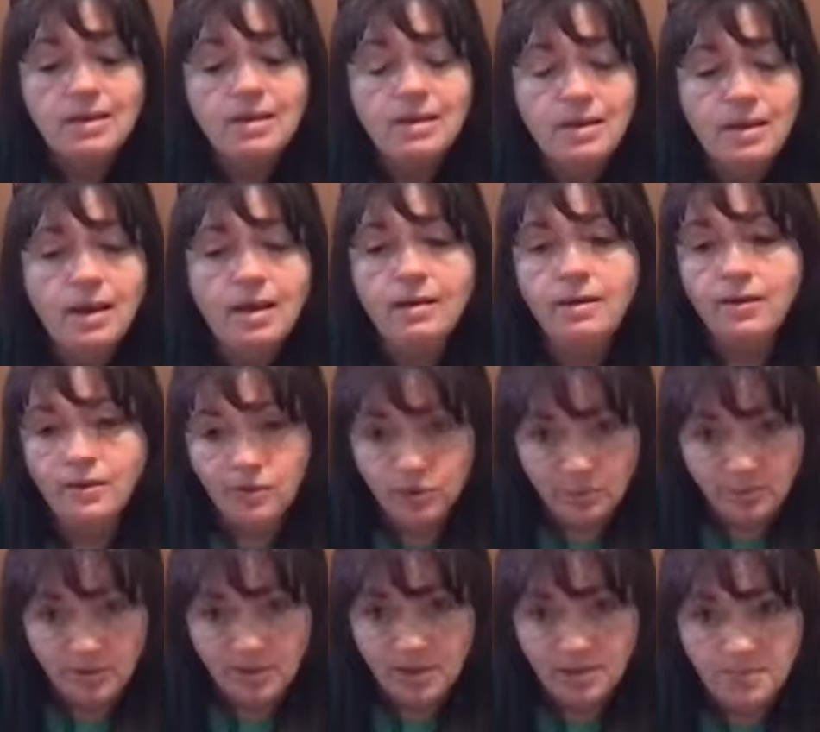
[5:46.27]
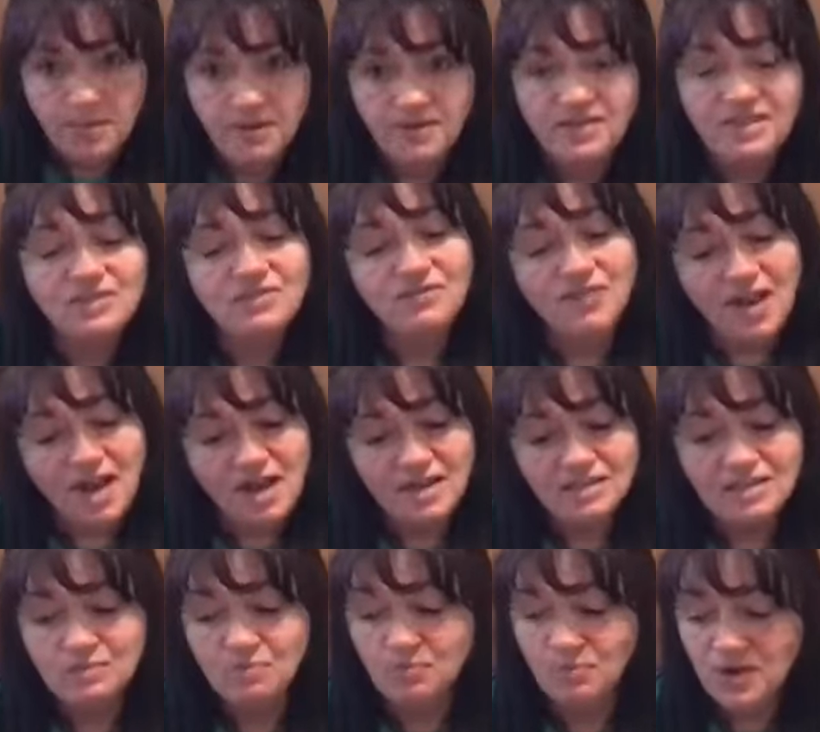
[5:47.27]
I know you'll pick up on this
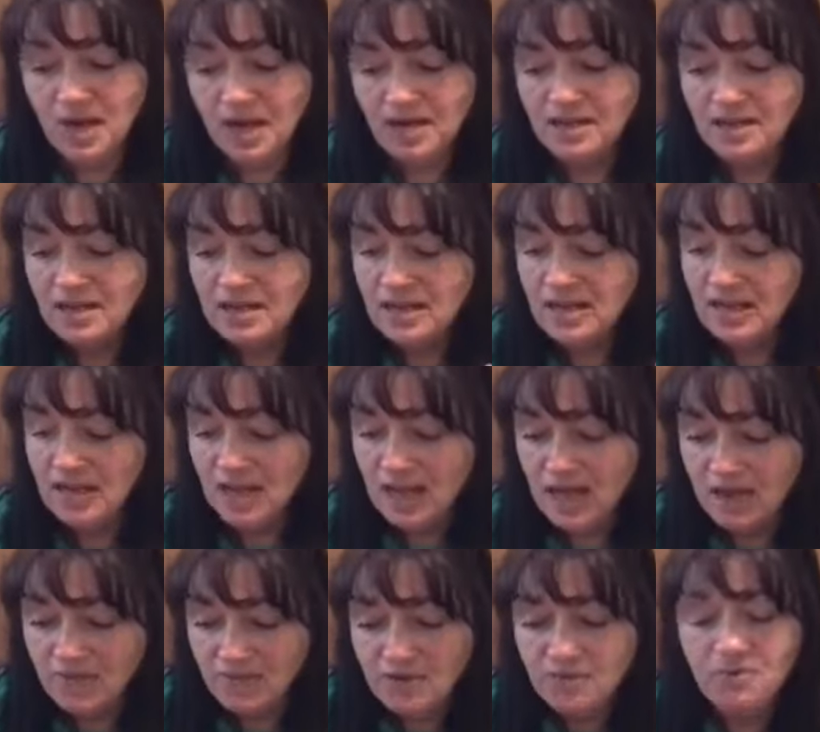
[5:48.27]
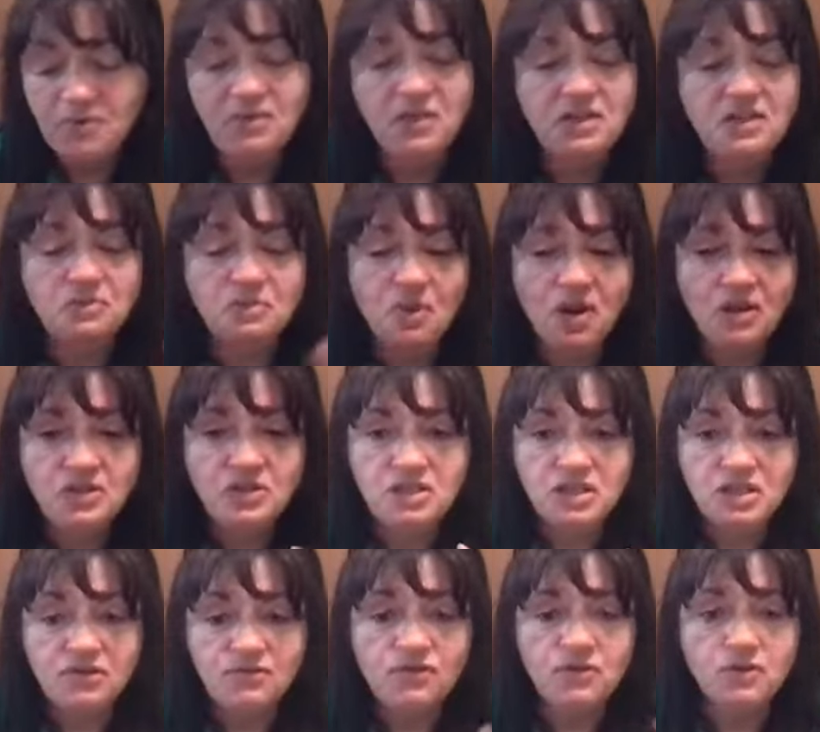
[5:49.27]
fast, but everyone that's
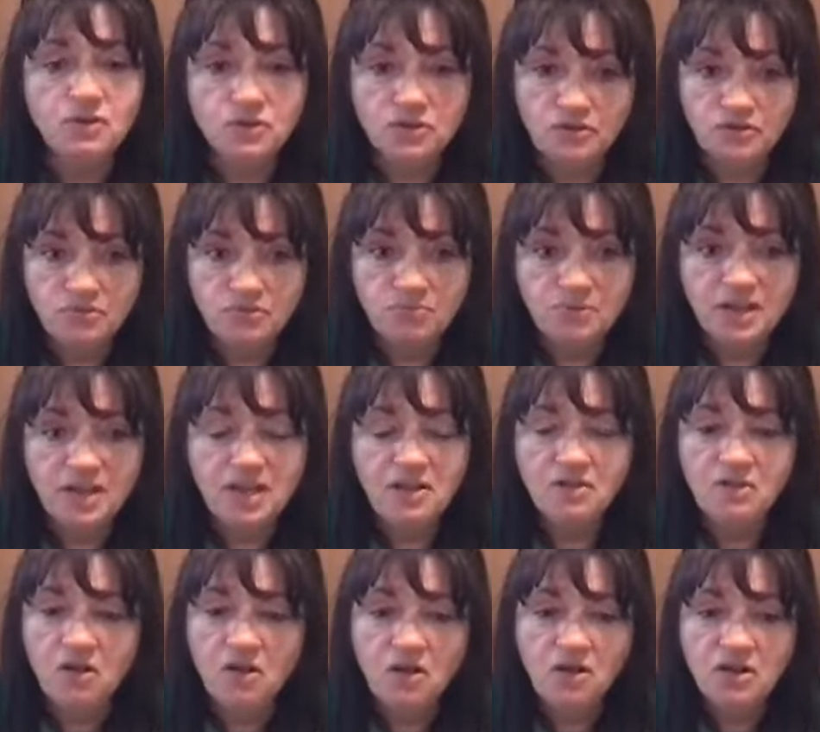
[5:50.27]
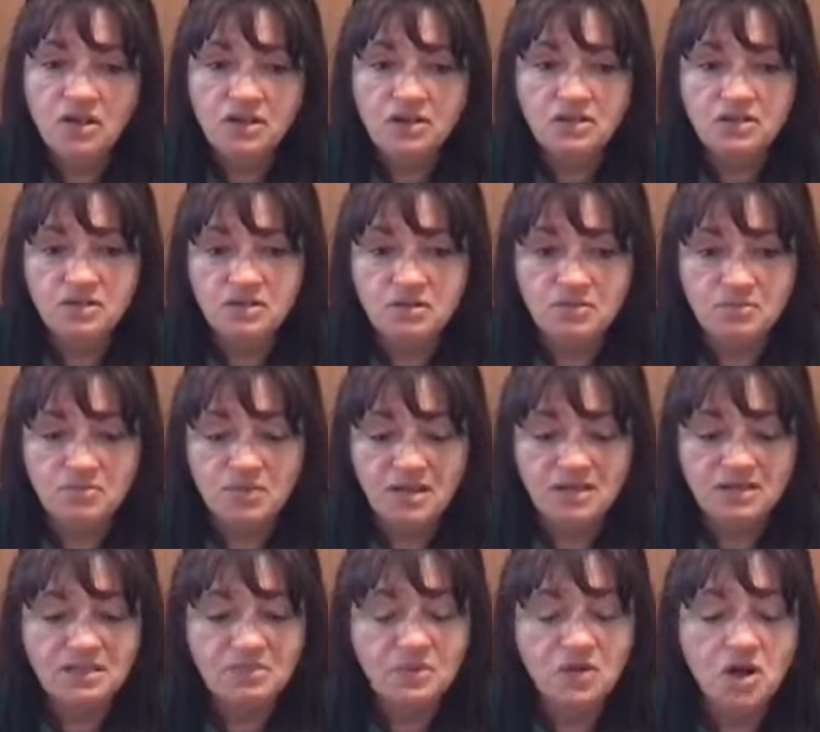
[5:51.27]
watching, if you'll play along and make
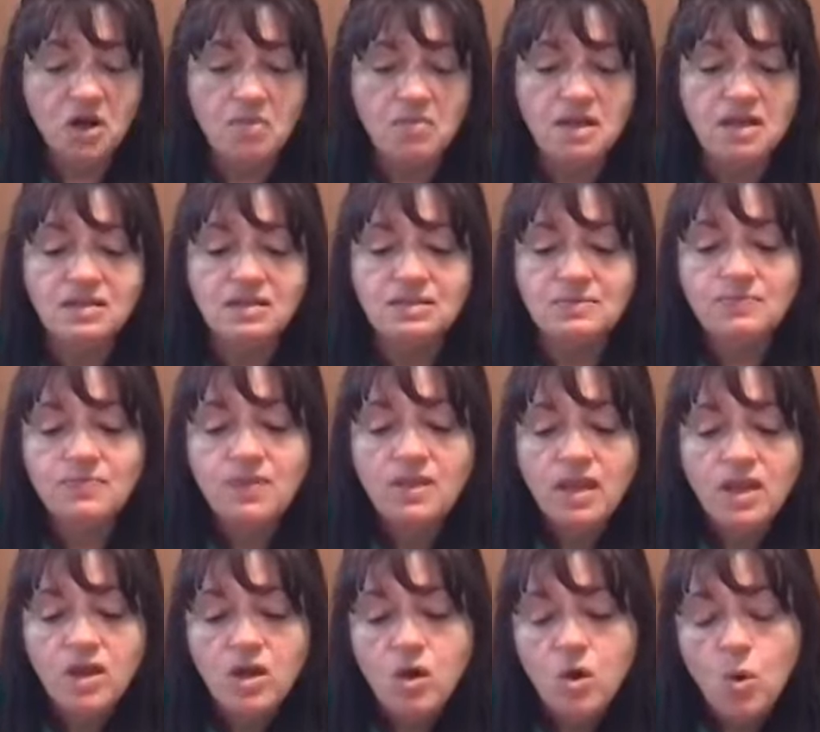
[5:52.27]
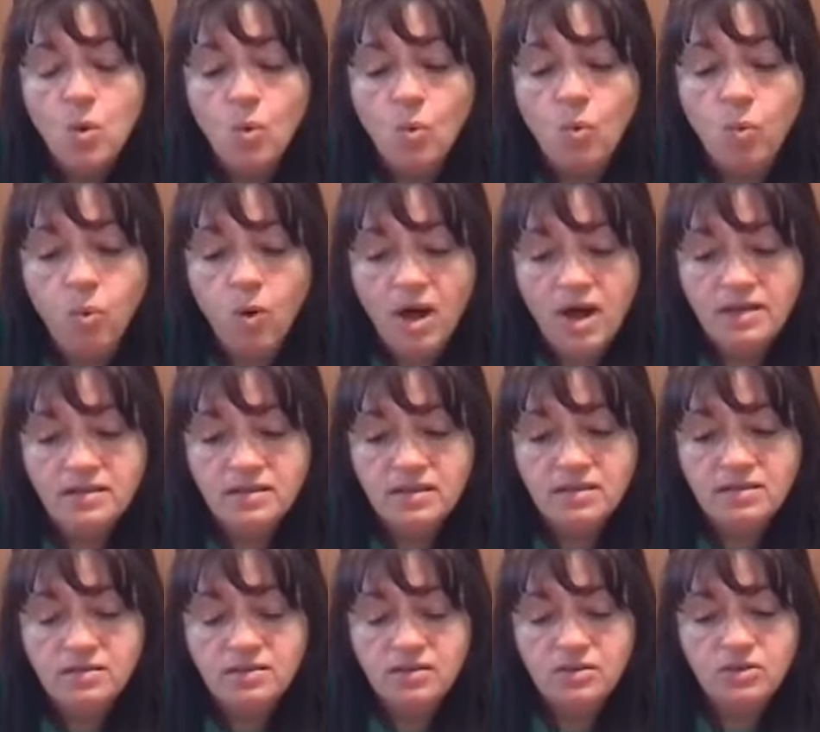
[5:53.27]
some comments. What
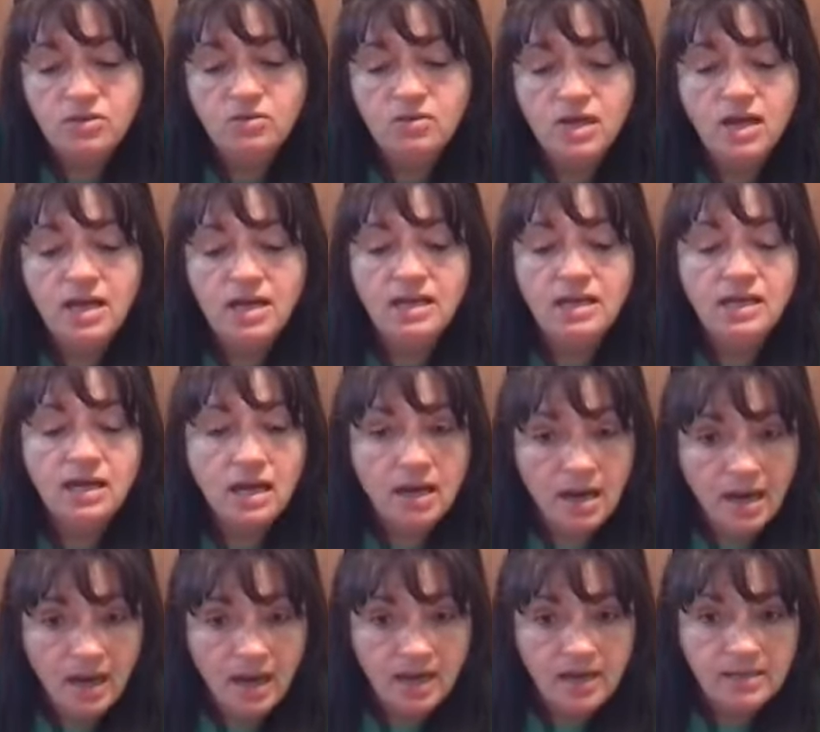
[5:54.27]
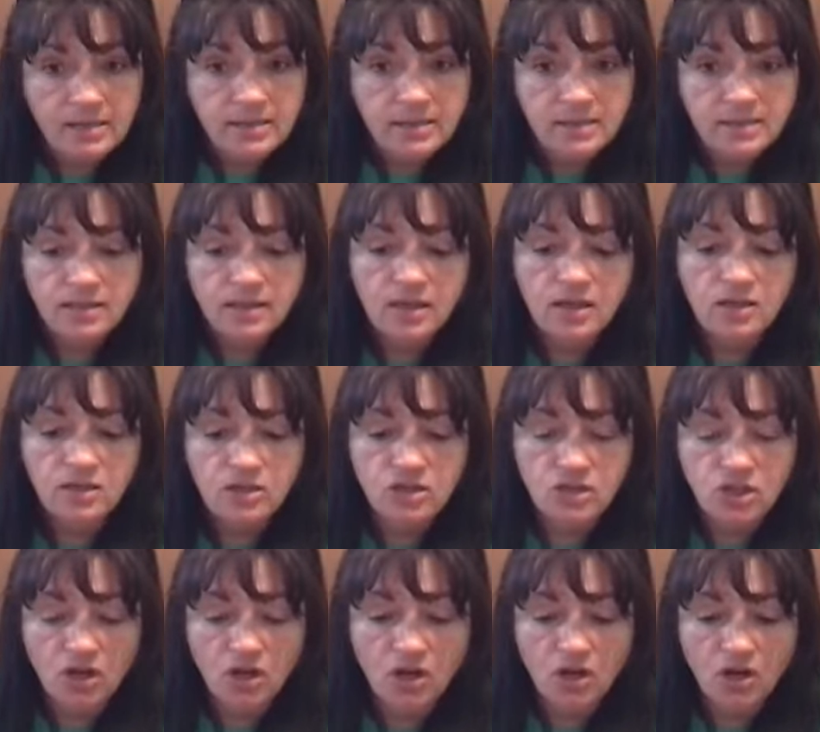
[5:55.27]
do a kite, a
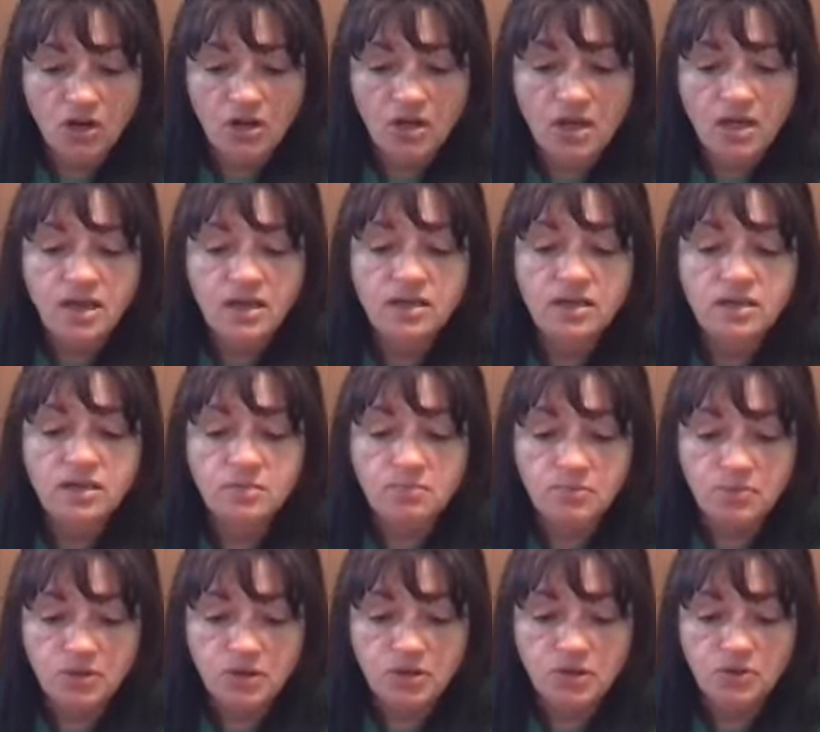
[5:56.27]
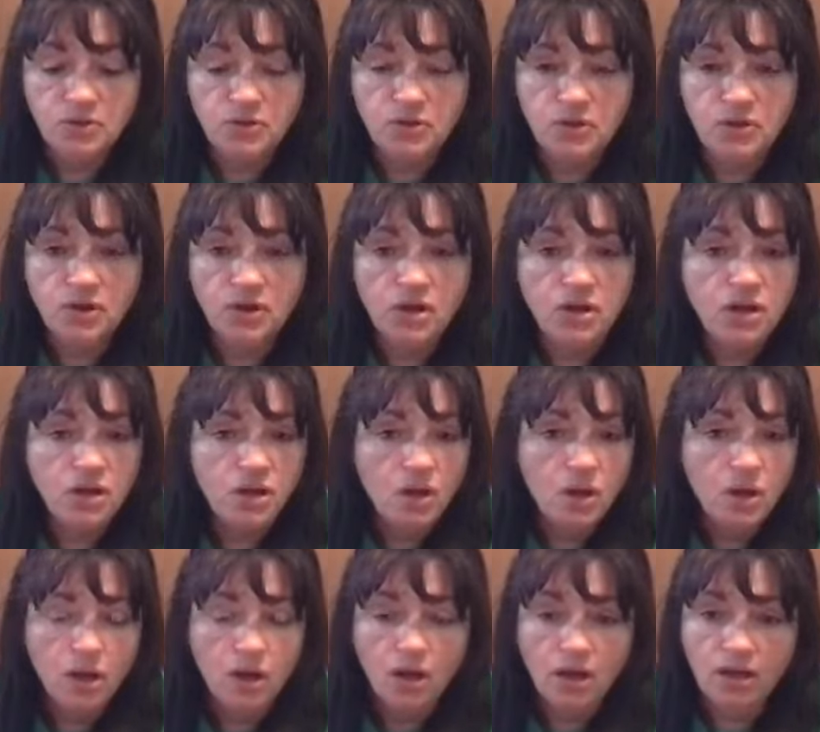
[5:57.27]
dog, and a computer
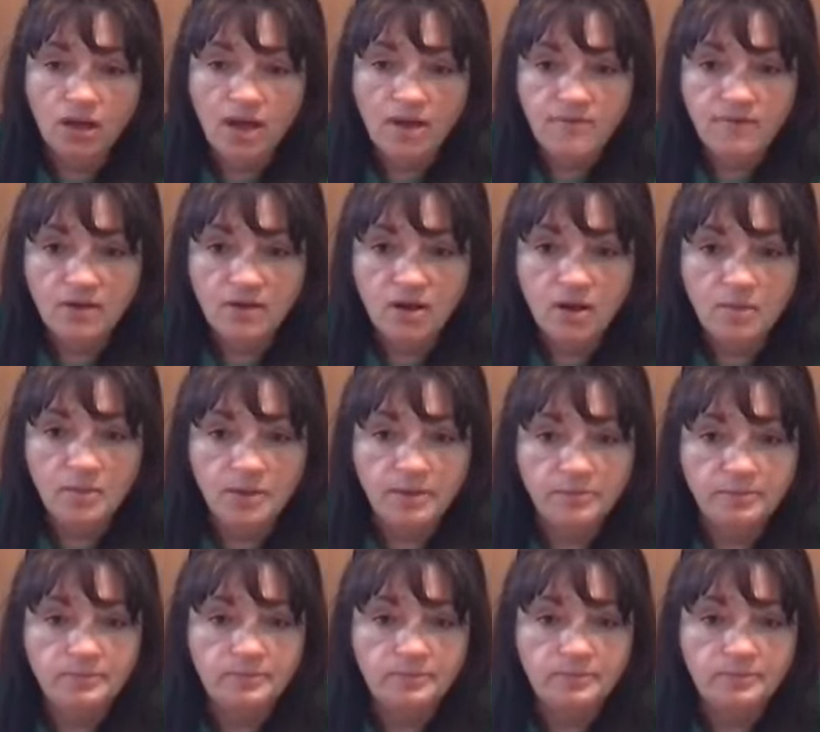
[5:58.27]
all have in common?